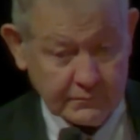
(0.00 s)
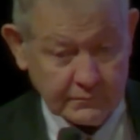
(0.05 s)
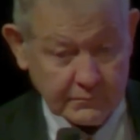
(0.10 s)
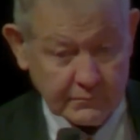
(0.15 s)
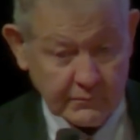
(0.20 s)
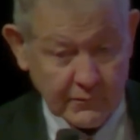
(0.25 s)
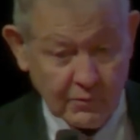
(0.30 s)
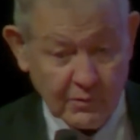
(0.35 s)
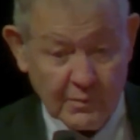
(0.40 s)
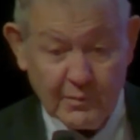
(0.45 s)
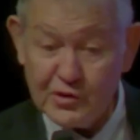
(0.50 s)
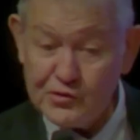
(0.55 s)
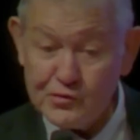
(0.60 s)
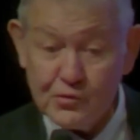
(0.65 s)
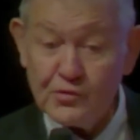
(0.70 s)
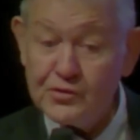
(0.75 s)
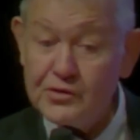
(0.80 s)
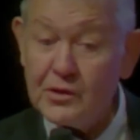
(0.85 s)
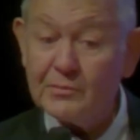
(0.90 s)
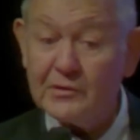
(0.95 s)
We must do
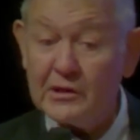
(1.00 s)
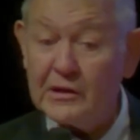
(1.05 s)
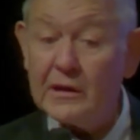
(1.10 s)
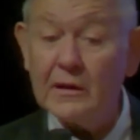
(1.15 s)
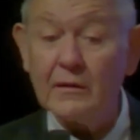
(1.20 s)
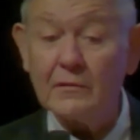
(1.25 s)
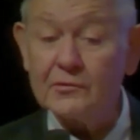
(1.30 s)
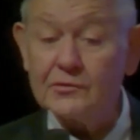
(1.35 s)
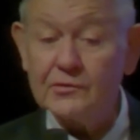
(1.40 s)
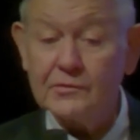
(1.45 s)
something else.